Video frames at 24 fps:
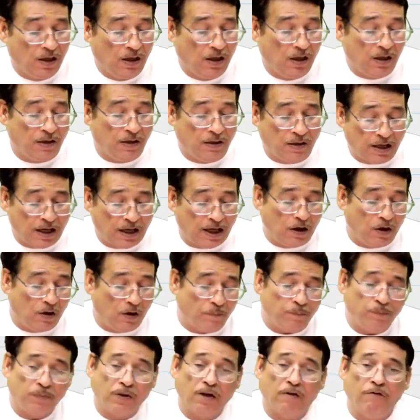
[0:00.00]

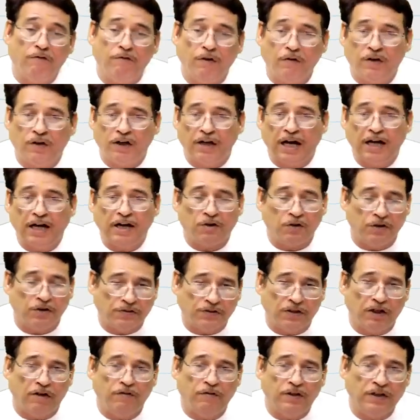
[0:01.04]
Now, we will write
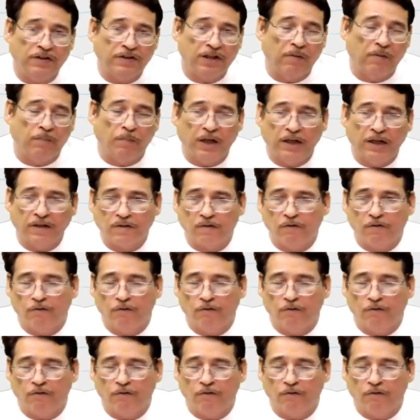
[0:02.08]
reserve and surplus.